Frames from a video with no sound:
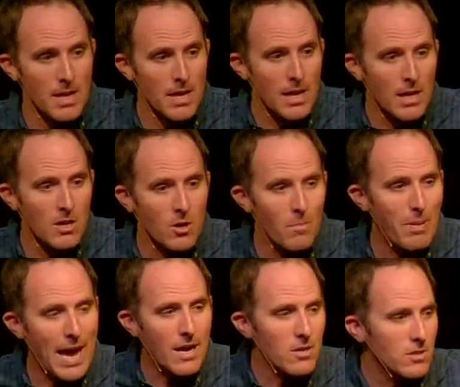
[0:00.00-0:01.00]
You know,
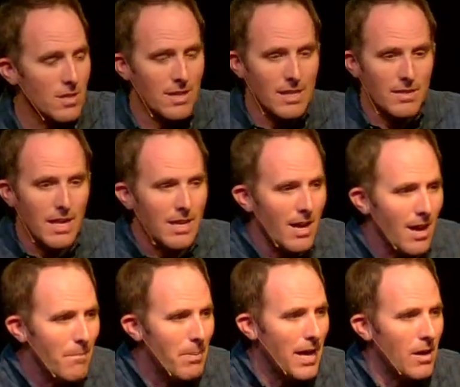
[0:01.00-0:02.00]
patterns, they
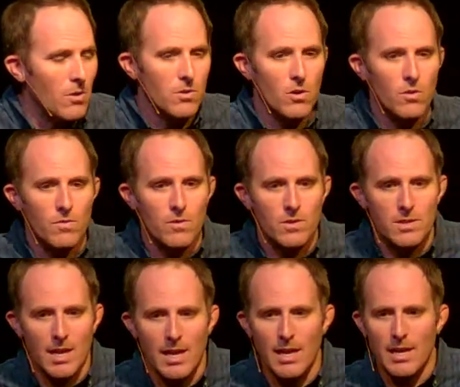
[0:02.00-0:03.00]
compound over
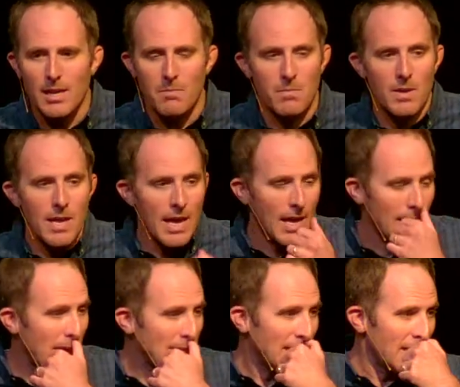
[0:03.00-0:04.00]
time. And a
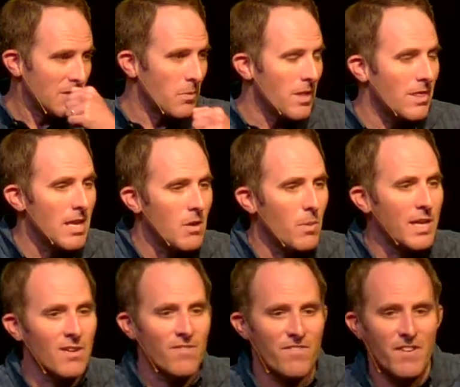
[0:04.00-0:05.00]
lot of times we think we
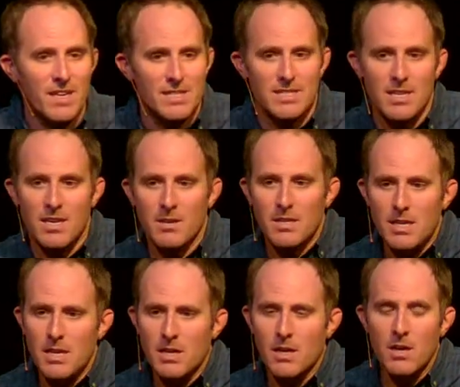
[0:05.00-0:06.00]
can fix in a
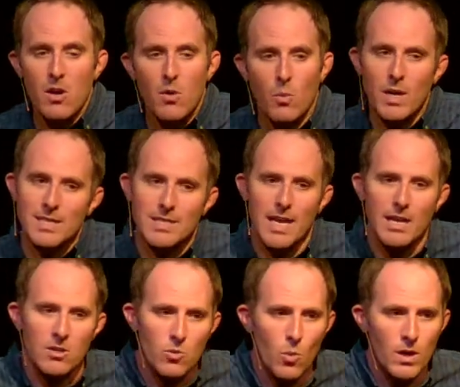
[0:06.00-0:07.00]
year what has taken
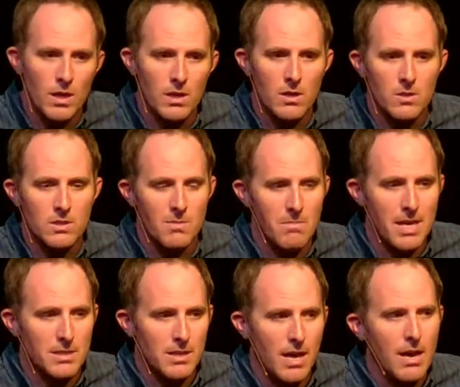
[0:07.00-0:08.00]
20 years to
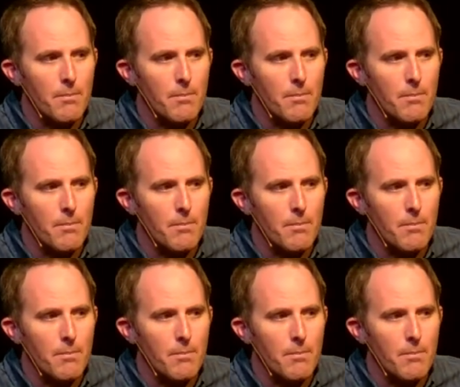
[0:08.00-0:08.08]
mess up.